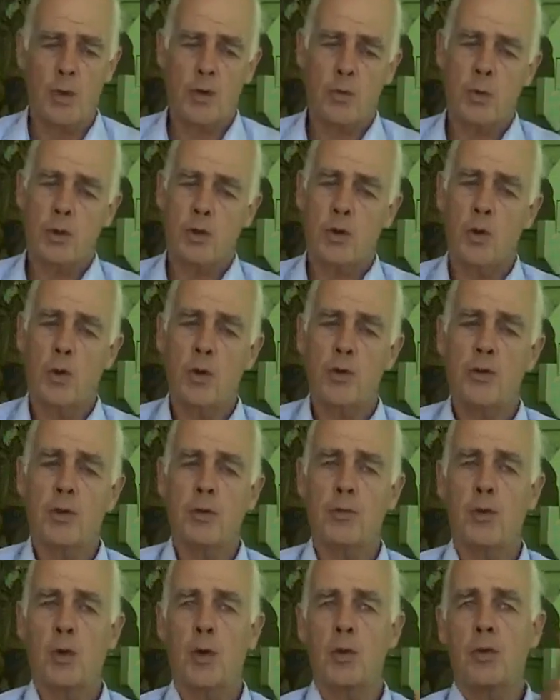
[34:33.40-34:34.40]
which would
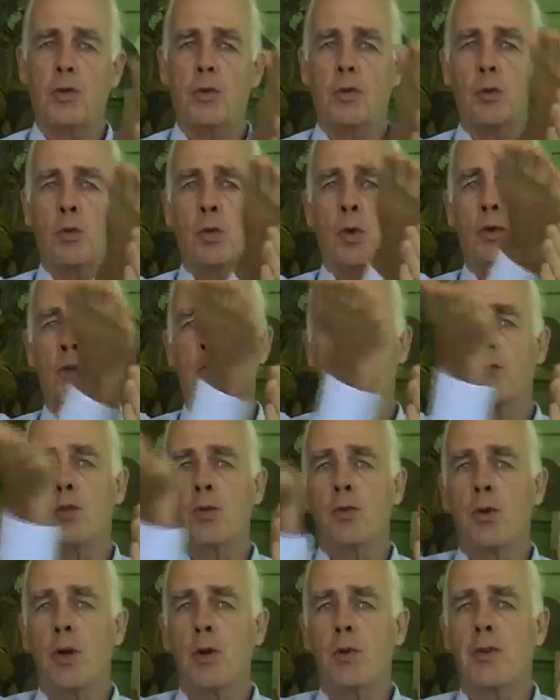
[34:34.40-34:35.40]
cause the water
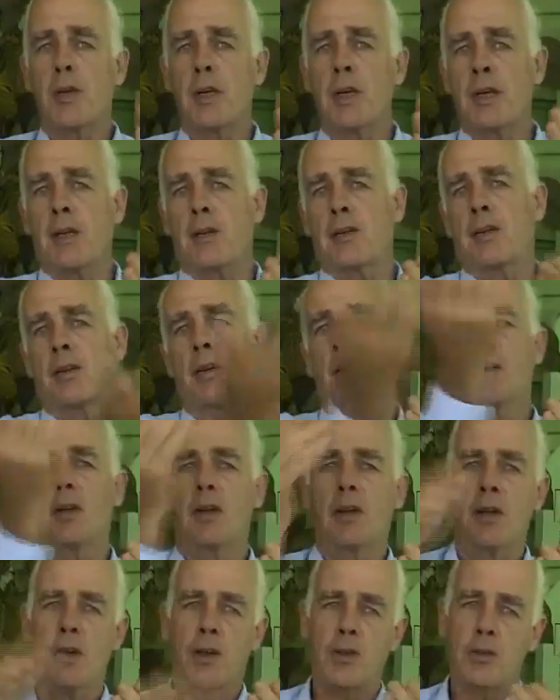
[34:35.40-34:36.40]
to rotate
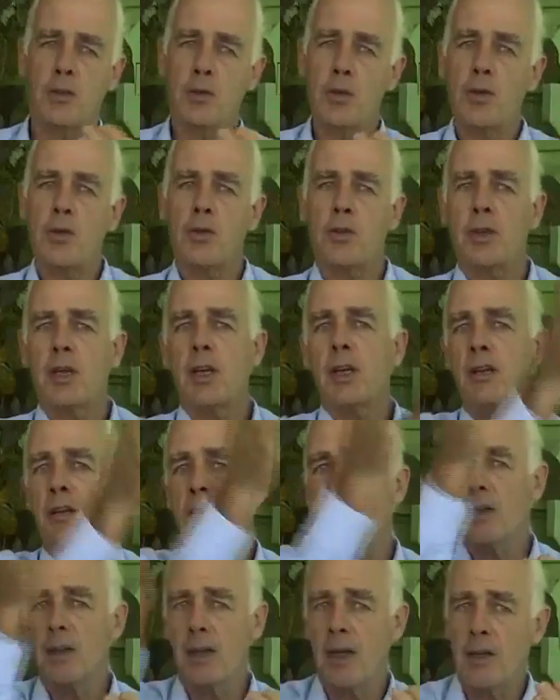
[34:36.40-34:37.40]
as soon as it
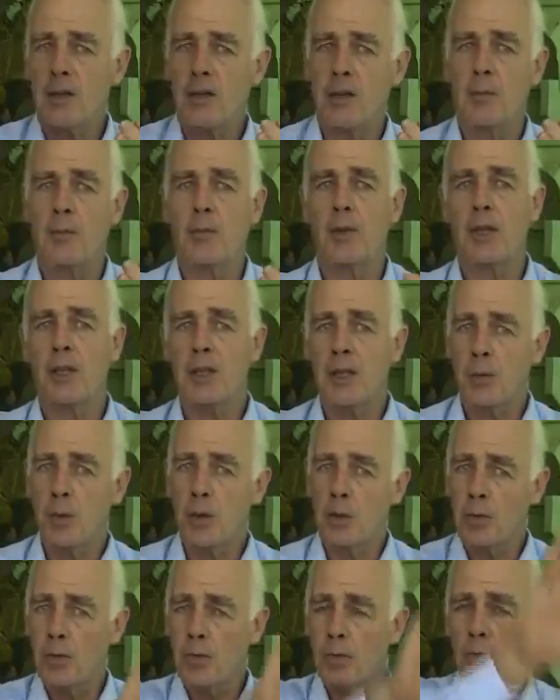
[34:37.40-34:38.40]
hit them, that it
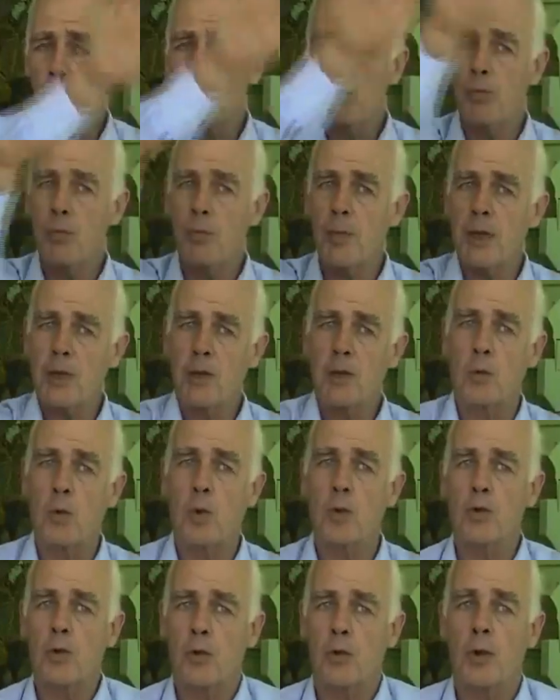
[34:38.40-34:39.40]
would make the
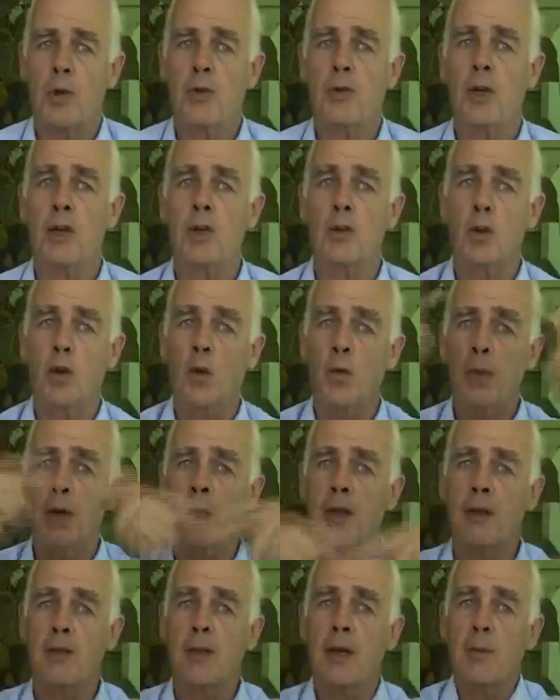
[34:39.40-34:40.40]
water rotate or
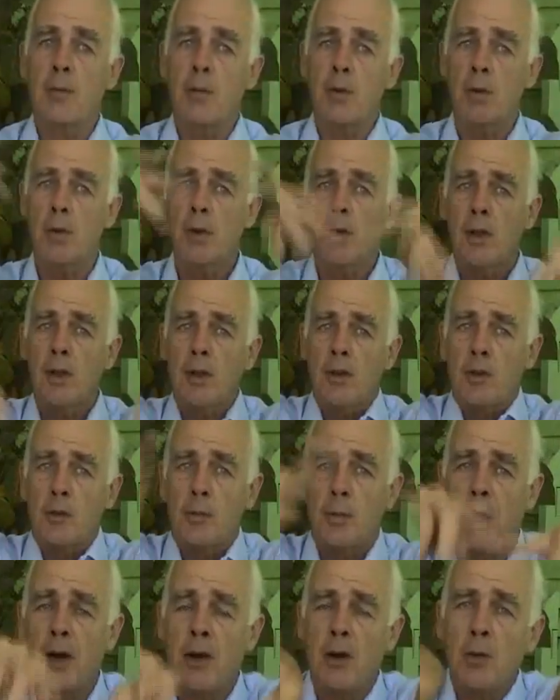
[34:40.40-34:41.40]
make a double
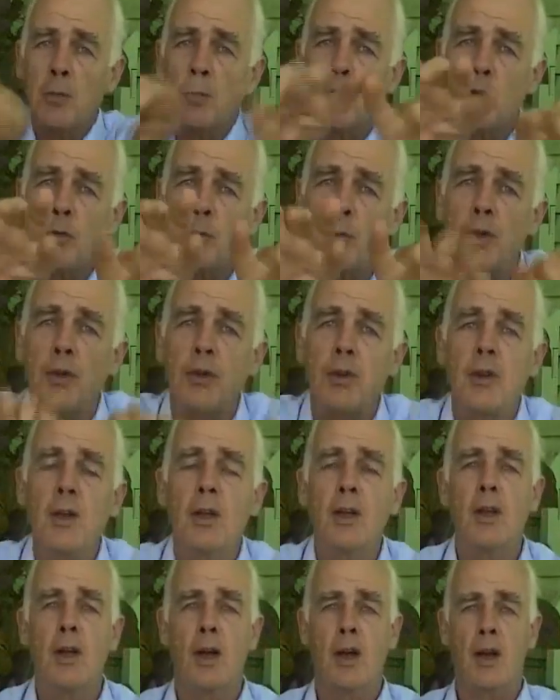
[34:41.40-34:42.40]
spiral movement